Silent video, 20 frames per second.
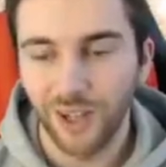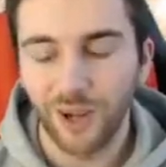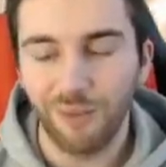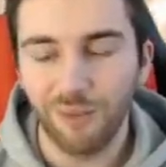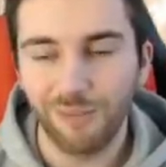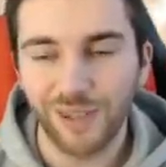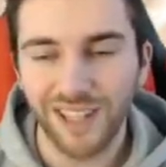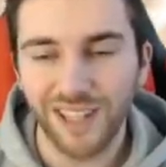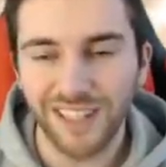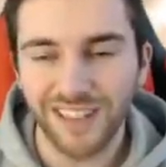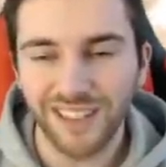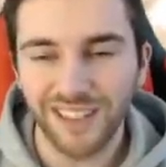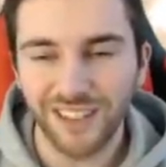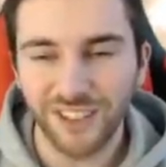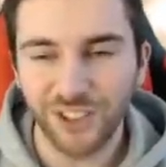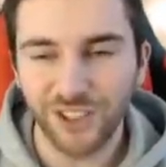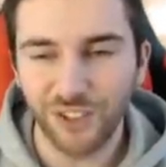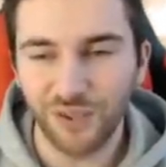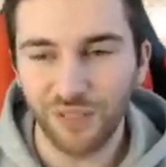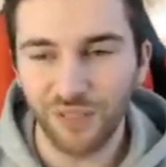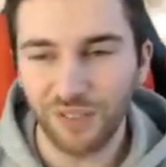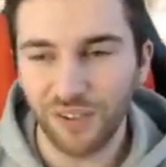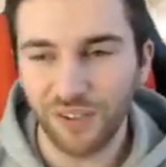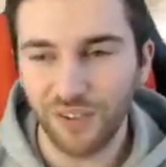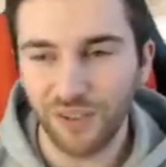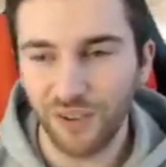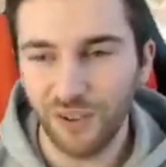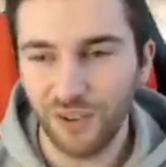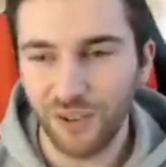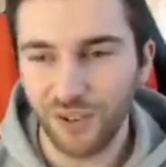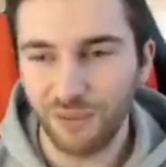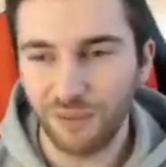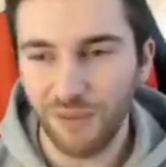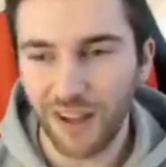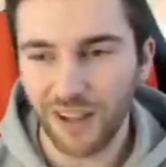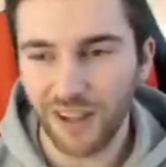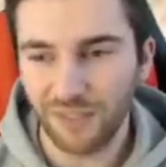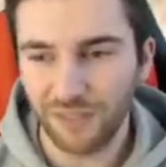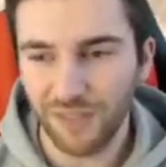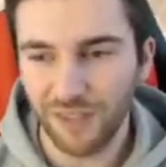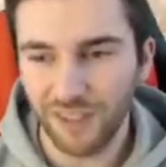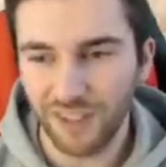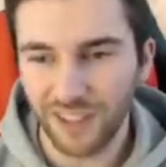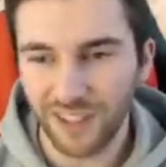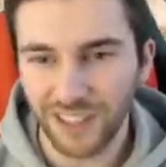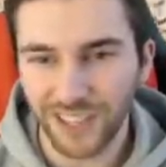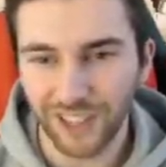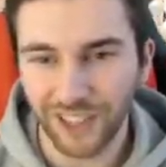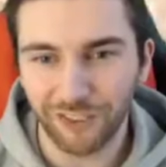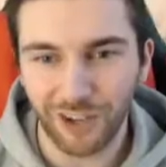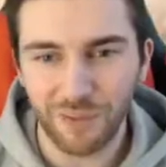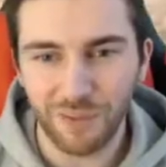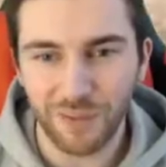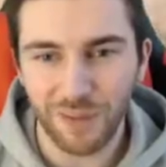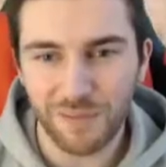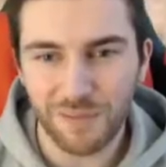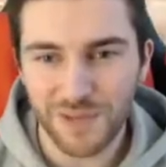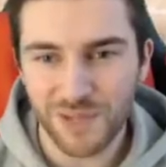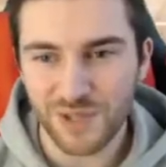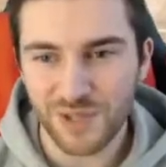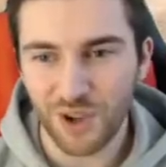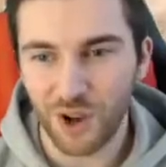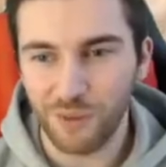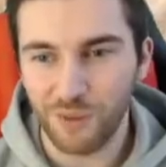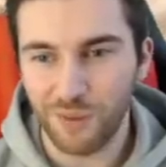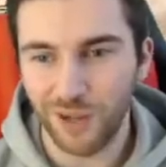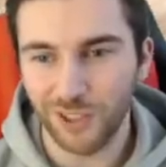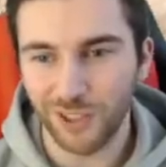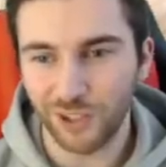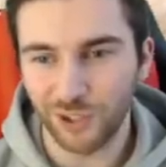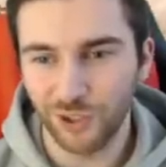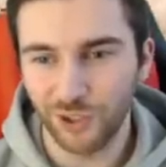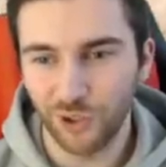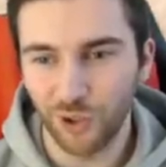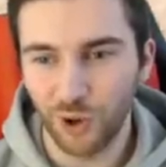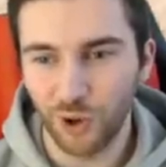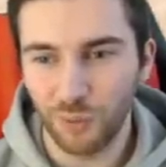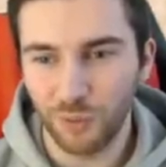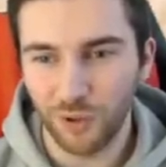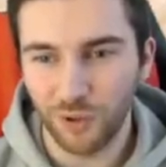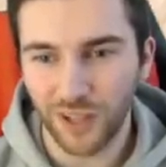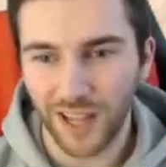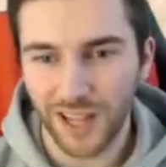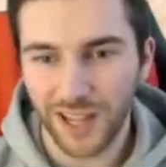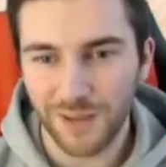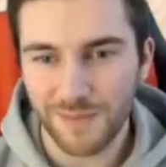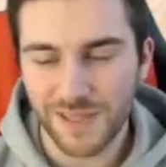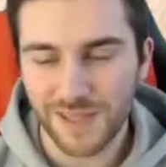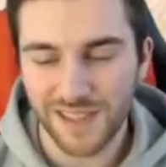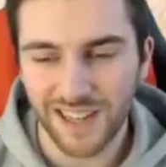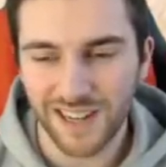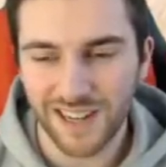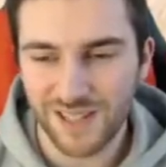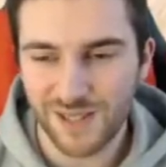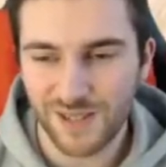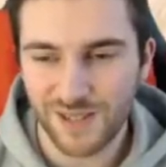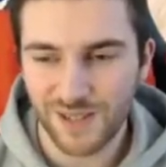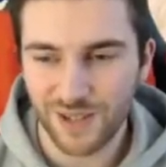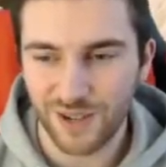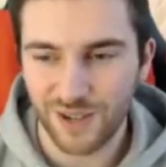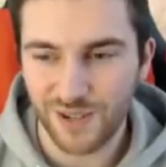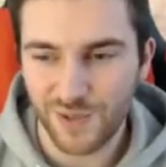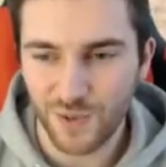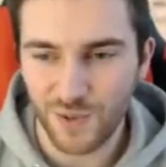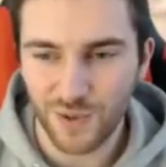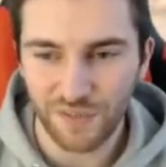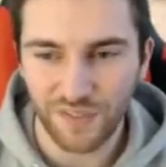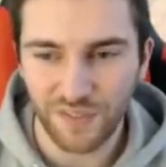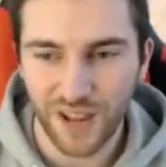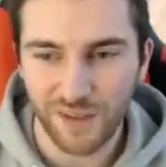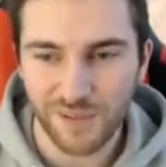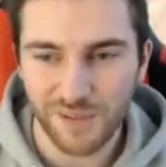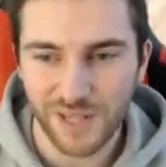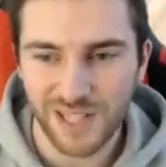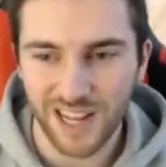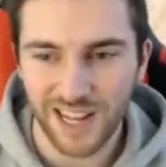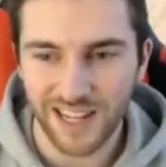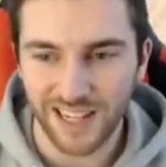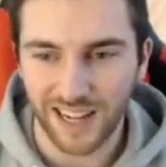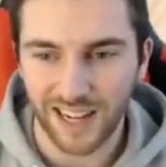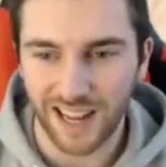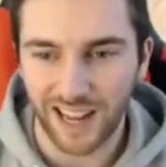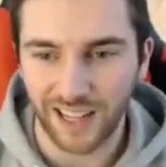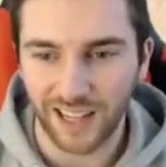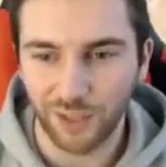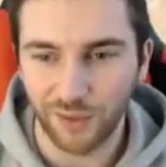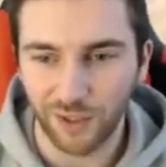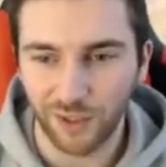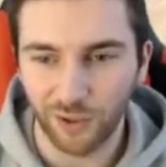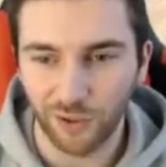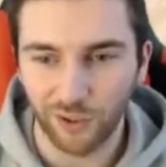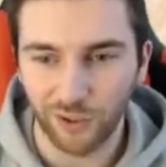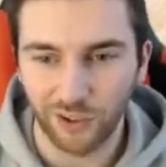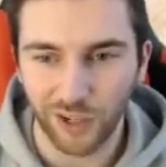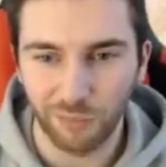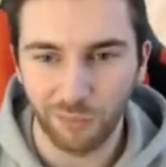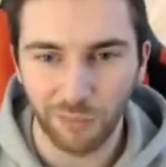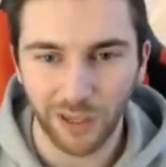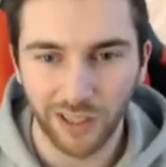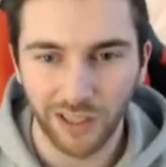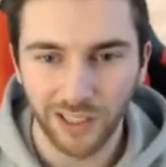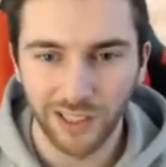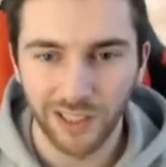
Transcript: I'm addicted to shooting threes with Luka, man. I feel like I can green with him so much on normal games. And then as soon as I go into Hall of Fame, it's just like, nah, you ain't gone green, bruh.